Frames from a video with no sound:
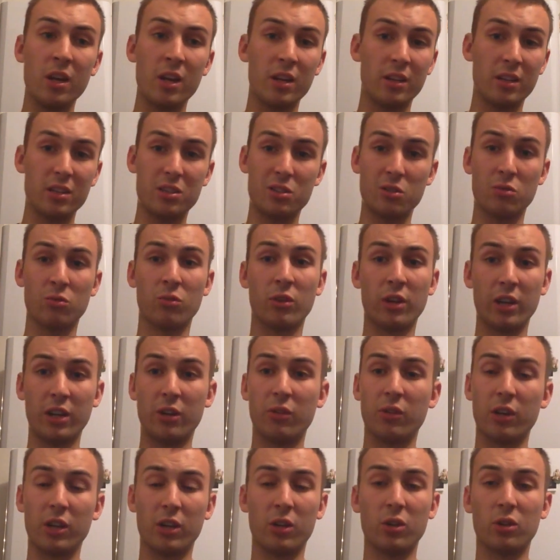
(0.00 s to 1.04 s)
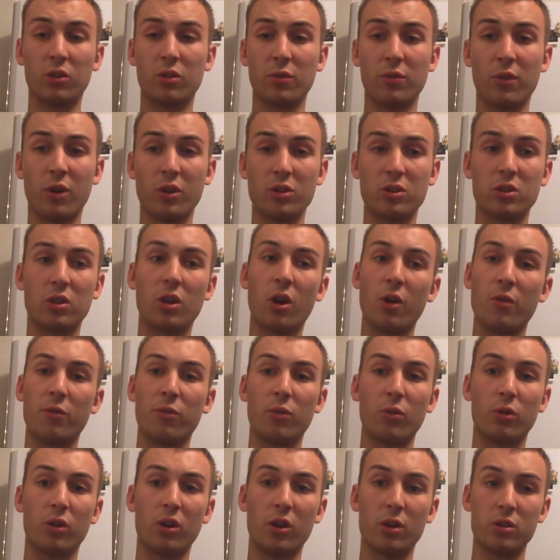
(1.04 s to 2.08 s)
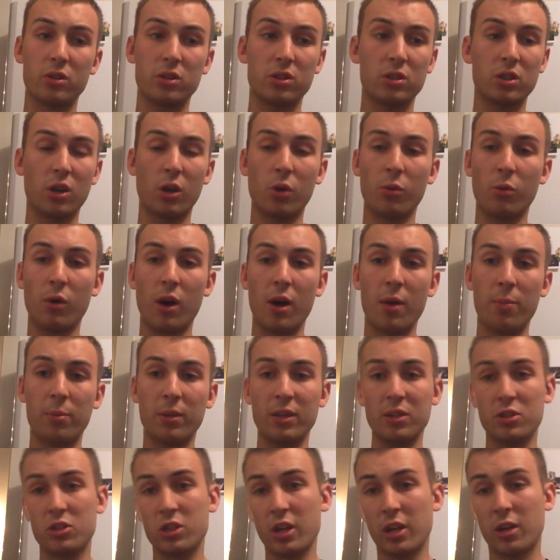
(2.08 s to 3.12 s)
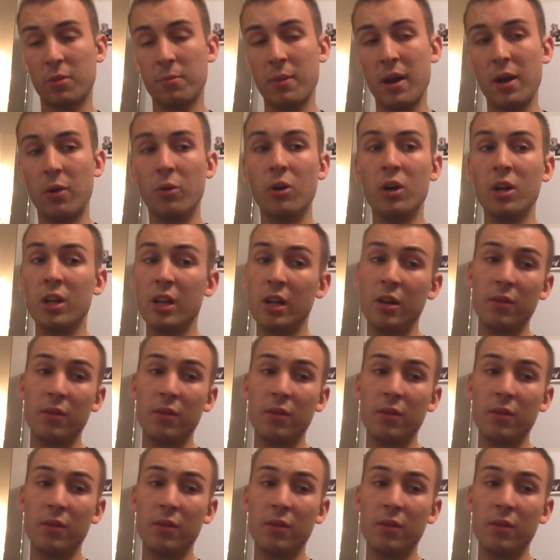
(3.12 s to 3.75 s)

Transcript: this is a really, really good device to go for guys. So please check them out.